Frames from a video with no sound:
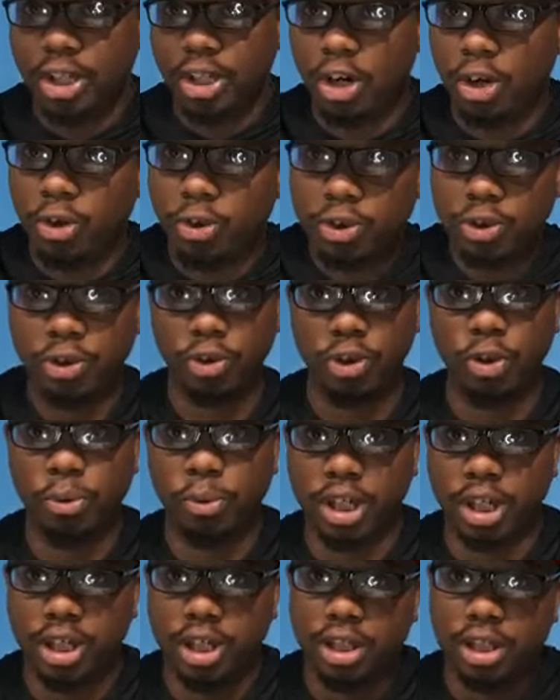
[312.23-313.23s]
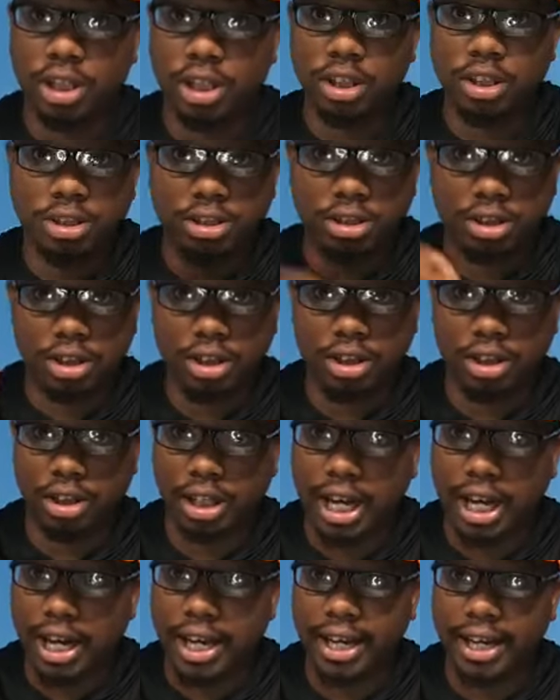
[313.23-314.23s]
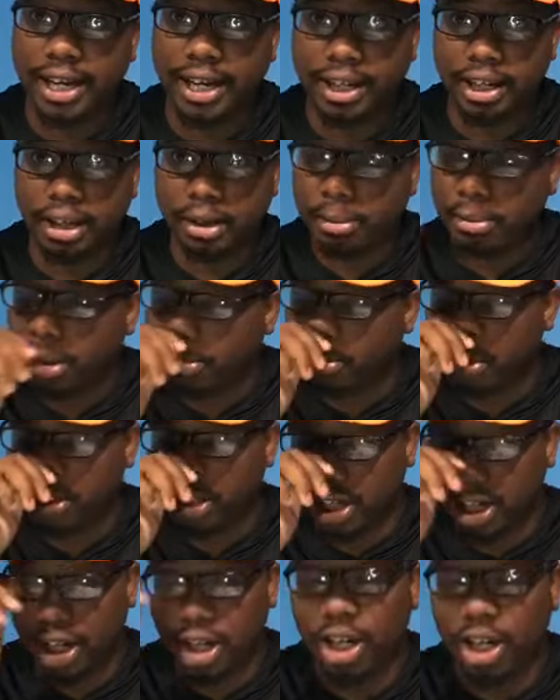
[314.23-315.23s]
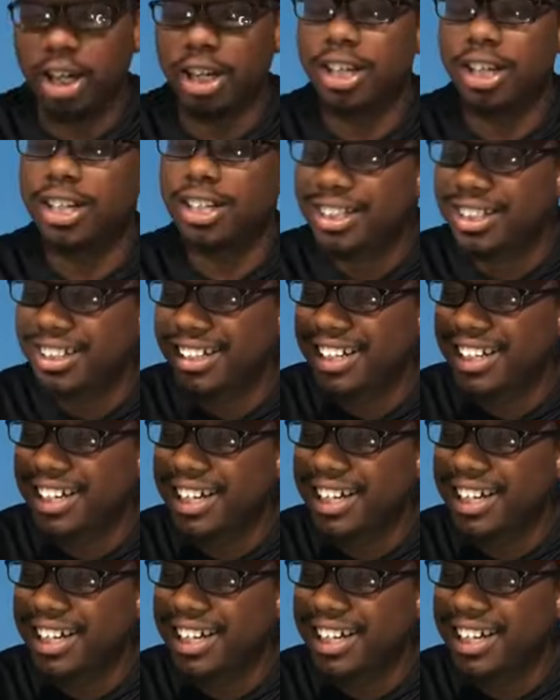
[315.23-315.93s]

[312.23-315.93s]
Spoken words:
Old school with a hook, line, a hook,